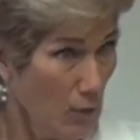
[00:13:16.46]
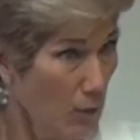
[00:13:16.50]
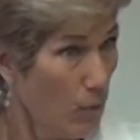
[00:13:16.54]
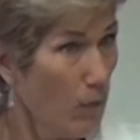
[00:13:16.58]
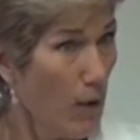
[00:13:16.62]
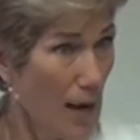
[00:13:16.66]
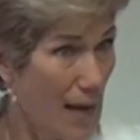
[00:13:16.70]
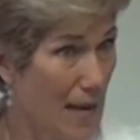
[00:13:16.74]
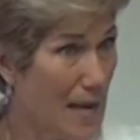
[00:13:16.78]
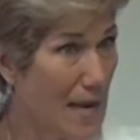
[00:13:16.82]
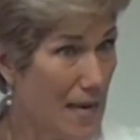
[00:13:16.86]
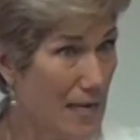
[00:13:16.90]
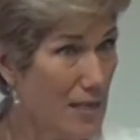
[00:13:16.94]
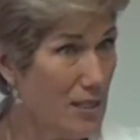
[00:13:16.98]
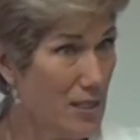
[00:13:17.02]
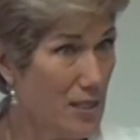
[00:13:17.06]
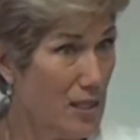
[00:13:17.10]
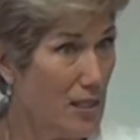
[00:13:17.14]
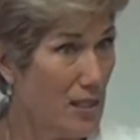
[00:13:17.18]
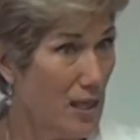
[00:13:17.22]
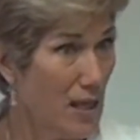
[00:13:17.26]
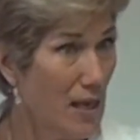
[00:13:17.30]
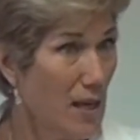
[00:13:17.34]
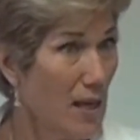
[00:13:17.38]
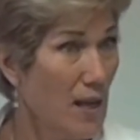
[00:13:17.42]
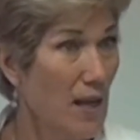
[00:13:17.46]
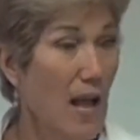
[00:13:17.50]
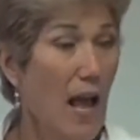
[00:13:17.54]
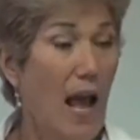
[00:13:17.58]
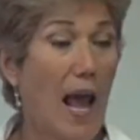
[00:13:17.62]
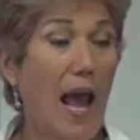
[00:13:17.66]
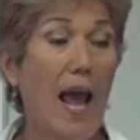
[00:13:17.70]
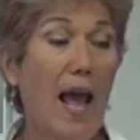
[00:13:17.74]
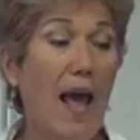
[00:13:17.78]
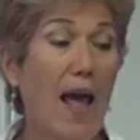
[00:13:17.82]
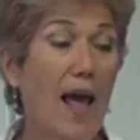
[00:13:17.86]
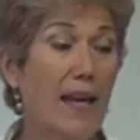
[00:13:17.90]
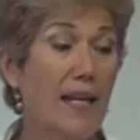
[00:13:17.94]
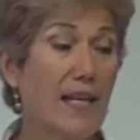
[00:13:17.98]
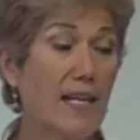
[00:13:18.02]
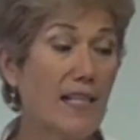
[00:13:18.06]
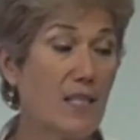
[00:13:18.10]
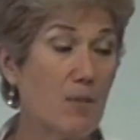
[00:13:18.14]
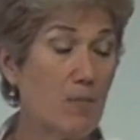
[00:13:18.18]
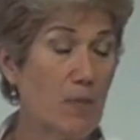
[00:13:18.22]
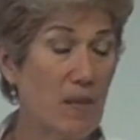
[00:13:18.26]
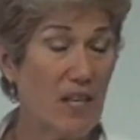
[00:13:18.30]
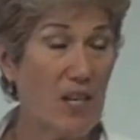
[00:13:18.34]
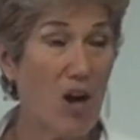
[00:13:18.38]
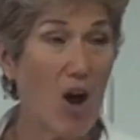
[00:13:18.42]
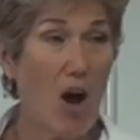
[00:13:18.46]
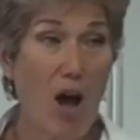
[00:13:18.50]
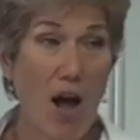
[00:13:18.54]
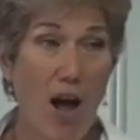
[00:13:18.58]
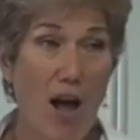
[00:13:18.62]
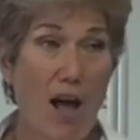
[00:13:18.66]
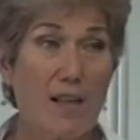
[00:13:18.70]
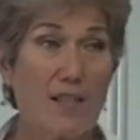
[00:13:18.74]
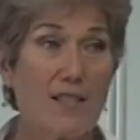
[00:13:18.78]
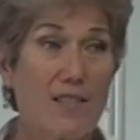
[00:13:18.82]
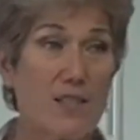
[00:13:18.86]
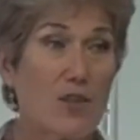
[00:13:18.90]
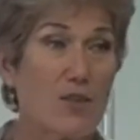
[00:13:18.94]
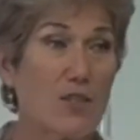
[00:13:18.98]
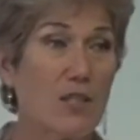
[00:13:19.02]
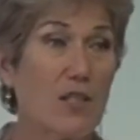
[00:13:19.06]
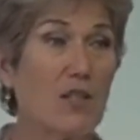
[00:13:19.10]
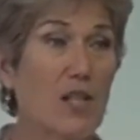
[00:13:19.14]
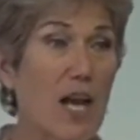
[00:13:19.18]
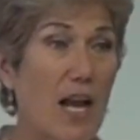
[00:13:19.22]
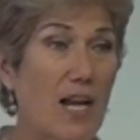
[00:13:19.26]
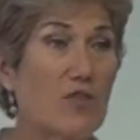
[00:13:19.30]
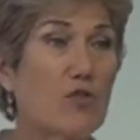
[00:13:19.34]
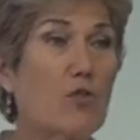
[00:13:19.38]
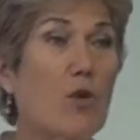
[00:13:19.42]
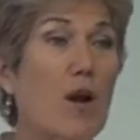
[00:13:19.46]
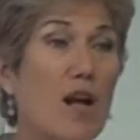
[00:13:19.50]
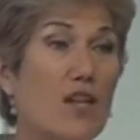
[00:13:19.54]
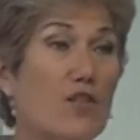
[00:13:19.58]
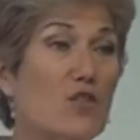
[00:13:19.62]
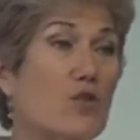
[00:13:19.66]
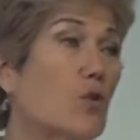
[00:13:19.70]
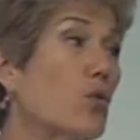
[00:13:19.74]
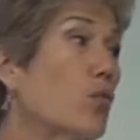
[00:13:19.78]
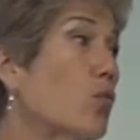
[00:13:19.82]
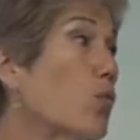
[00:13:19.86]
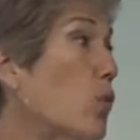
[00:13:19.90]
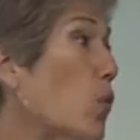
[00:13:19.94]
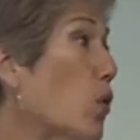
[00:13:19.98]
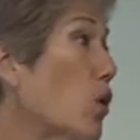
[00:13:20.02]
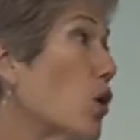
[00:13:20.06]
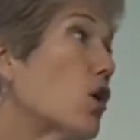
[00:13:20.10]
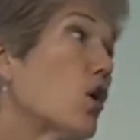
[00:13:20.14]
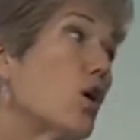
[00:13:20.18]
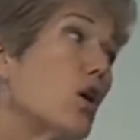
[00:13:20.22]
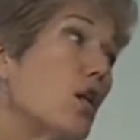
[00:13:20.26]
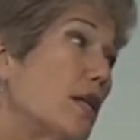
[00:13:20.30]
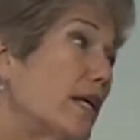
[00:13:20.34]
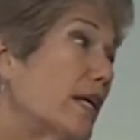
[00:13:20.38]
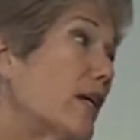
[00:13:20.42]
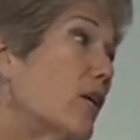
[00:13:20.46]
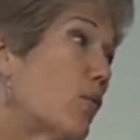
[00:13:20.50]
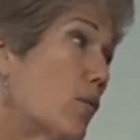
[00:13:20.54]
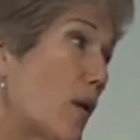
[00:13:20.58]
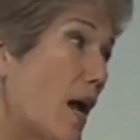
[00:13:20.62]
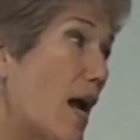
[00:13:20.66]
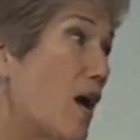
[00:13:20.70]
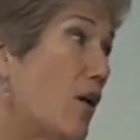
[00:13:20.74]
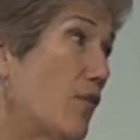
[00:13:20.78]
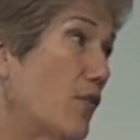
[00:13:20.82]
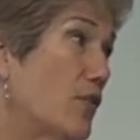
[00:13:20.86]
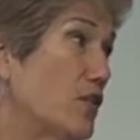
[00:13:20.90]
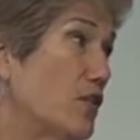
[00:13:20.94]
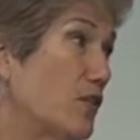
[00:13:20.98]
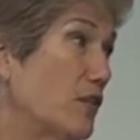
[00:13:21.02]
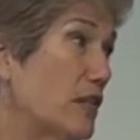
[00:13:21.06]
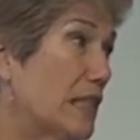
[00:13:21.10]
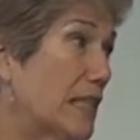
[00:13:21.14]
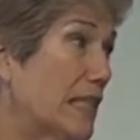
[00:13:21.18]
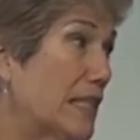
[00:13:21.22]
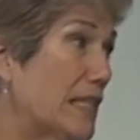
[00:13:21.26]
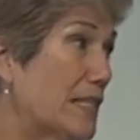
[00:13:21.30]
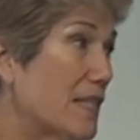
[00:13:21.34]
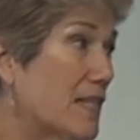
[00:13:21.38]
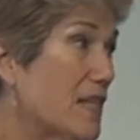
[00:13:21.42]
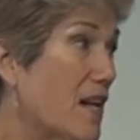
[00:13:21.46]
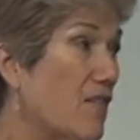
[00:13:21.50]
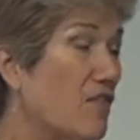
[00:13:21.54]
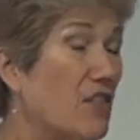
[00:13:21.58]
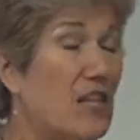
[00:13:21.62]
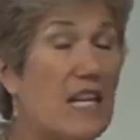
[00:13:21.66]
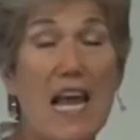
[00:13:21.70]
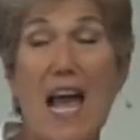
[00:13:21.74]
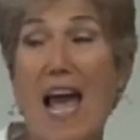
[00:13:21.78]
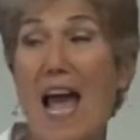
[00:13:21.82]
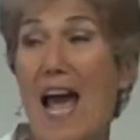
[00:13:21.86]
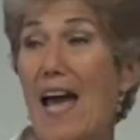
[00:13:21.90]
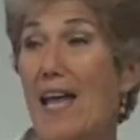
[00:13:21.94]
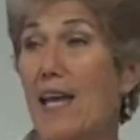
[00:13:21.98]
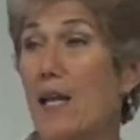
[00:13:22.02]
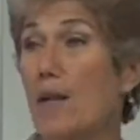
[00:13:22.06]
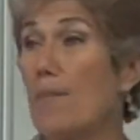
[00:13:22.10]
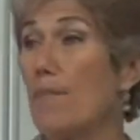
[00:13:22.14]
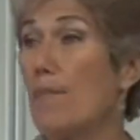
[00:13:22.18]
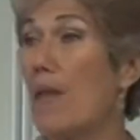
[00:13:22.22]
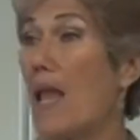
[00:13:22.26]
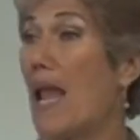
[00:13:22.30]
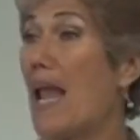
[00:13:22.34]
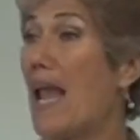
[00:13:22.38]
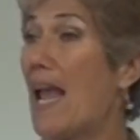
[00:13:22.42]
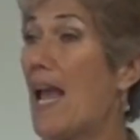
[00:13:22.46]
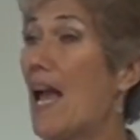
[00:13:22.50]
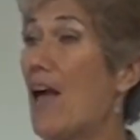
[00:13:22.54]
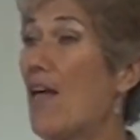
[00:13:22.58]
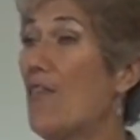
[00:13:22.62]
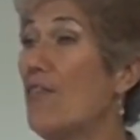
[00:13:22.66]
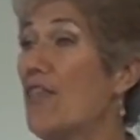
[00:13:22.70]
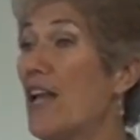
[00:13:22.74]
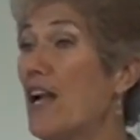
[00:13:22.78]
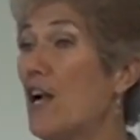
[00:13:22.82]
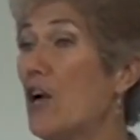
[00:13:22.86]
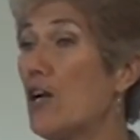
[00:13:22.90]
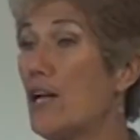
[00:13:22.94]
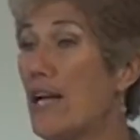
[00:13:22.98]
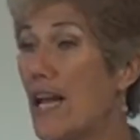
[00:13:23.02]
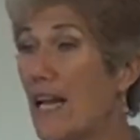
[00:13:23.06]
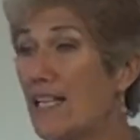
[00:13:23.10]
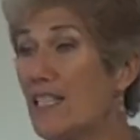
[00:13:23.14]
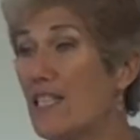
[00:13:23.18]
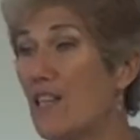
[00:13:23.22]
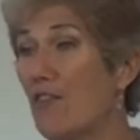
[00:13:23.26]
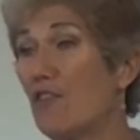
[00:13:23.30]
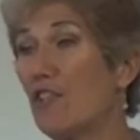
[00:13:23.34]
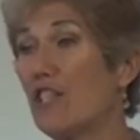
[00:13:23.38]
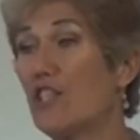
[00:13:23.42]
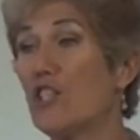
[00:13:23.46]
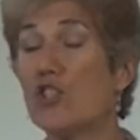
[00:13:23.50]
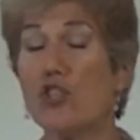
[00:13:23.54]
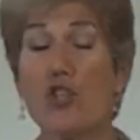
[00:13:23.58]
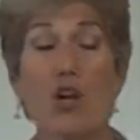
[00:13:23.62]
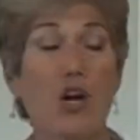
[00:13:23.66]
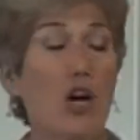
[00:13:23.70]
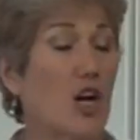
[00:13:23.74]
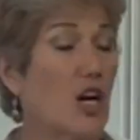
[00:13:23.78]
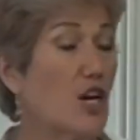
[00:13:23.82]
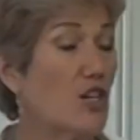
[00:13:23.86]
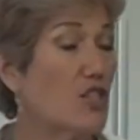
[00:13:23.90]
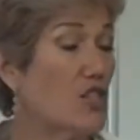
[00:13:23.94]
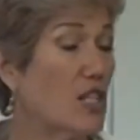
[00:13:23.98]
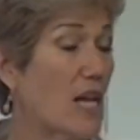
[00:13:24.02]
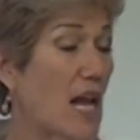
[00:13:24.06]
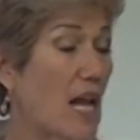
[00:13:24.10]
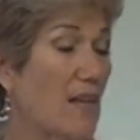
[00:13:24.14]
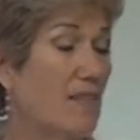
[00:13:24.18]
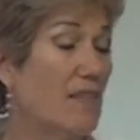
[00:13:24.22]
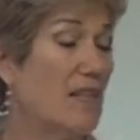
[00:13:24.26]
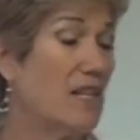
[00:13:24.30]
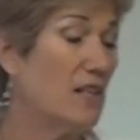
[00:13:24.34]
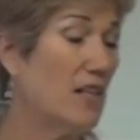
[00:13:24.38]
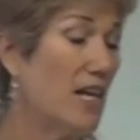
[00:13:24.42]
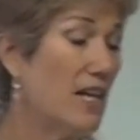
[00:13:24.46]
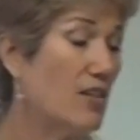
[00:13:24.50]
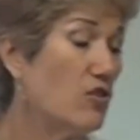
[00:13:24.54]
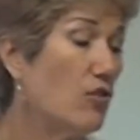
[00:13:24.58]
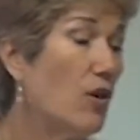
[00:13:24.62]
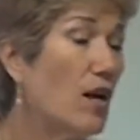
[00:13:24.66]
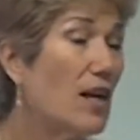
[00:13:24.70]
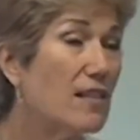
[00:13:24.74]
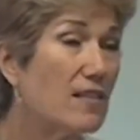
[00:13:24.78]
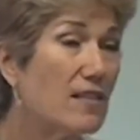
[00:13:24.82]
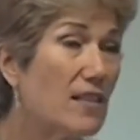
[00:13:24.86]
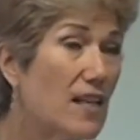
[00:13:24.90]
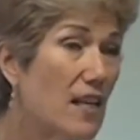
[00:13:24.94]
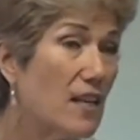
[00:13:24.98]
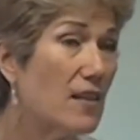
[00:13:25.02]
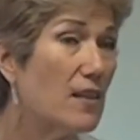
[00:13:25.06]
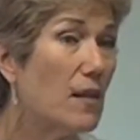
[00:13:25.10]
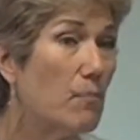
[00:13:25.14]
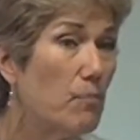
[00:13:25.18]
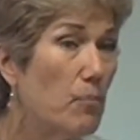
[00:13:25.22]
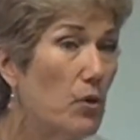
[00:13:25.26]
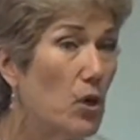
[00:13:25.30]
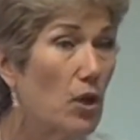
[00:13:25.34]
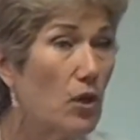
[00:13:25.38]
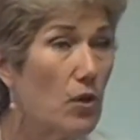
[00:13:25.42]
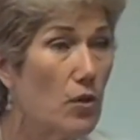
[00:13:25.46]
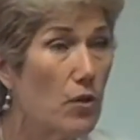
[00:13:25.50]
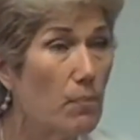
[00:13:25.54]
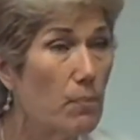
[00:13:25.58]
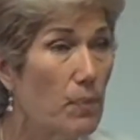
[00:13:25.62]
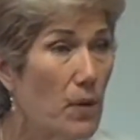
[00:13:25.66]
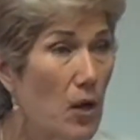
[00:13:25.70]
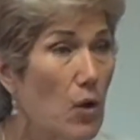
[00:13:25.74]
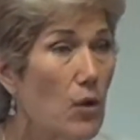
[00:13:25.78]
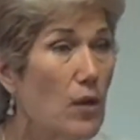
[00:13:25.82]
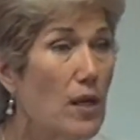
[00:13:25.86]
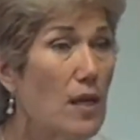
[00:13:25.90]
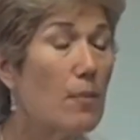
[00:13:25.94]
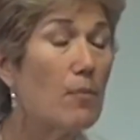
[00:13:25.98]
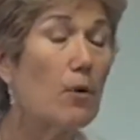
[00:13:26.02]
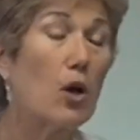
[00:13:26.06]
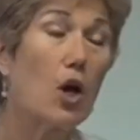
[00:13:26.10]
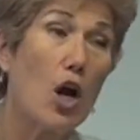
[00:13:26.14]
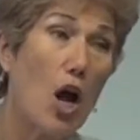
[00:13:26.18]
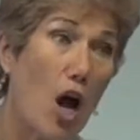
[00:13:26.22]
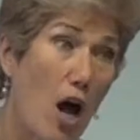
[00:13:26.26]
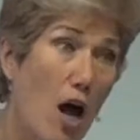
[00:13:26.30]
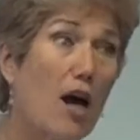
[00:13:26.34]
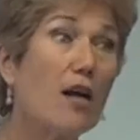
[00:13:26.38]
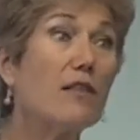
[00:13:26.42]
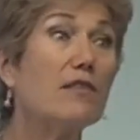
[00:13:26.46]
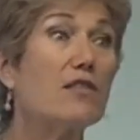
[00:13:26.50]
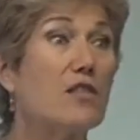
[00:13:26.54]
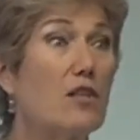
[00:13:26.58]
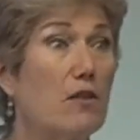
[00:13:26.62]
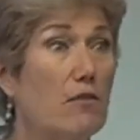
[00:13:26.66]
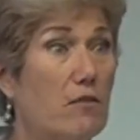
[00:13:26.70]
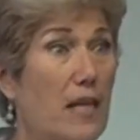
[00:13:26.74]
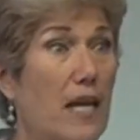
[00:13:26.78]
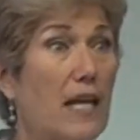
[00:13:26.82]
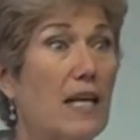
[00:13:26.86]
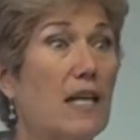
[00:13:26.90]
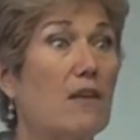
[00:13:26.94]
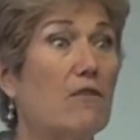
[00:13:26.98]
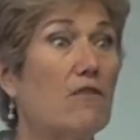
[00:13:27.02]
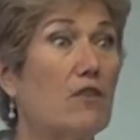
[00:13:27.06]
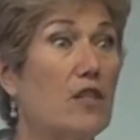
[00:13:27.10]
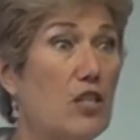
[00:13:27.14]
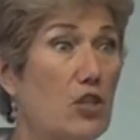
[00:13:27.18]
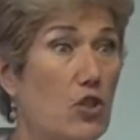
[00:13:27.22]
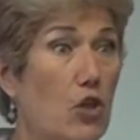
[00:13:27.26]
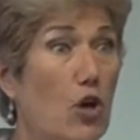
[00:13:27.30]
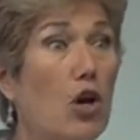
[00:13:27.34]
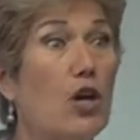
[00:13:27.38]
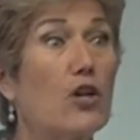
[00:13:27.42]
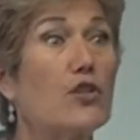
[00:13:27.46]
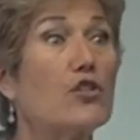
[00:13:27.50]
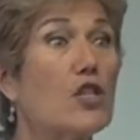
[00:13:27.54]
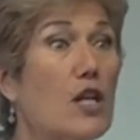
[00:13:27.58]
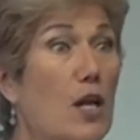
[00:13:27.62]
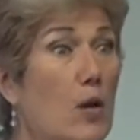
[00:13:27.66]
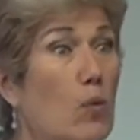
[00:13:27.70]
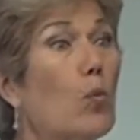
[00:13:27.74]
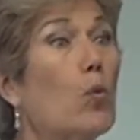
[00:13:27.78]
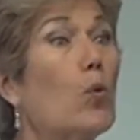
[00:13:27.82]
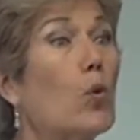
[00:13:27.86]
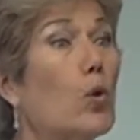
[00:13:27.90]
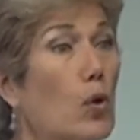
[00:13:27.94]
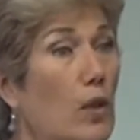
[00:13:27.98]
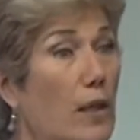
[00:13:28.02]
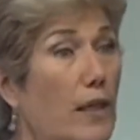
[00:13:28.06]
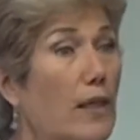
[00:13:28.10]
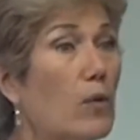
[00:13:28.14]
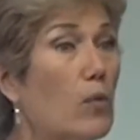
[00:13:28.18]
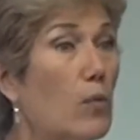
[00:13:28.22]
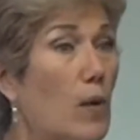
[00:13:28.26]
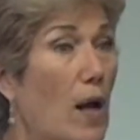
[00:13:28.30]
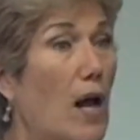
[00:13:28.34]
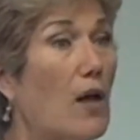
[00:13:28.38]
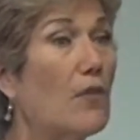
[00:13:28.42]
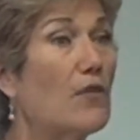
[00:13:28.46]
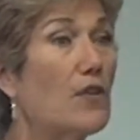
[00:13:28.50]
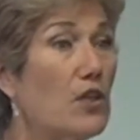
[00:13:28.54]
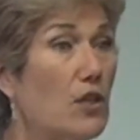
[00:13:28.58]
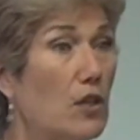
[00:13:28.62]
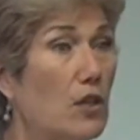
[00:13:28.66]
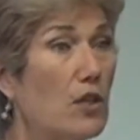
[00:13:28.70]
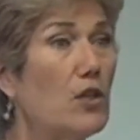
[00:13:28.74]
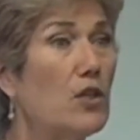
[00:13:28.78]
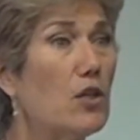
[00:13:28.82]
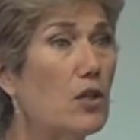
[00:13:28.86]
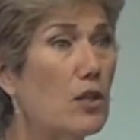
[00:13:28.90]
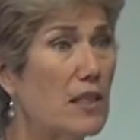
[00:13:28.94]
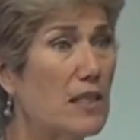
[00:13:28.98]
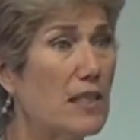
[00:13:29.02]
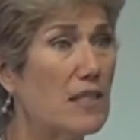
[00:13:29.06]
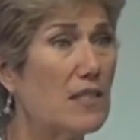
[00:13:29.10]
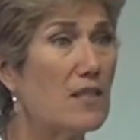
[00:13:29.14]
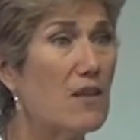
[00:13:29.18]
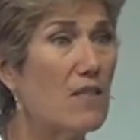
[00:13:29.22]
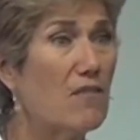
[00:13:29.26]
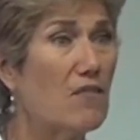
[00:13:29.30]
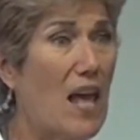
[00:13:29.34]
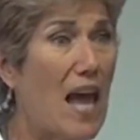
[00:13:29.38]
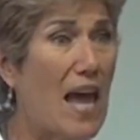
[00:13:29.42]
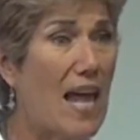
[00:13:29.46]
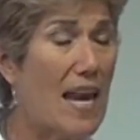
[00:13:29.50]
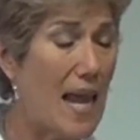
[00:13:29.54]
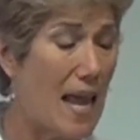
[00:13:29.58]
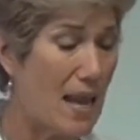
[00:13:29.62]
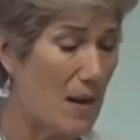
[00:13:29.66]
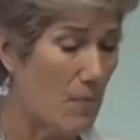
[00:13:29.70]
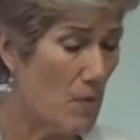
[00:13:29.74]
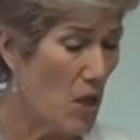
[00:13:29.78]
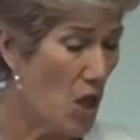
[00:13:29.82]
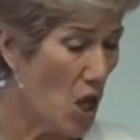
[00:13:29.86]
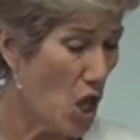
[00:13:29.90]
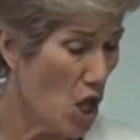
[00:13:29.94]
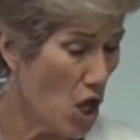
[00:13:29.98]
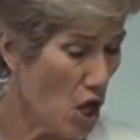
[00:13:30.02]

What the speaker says: Right? And it's because those electrons are whirling around the nucleus of the atom, and they are negatively charged, and the electrons in the book or the podium are also negatively charged and whirling around the nucleus of that atom.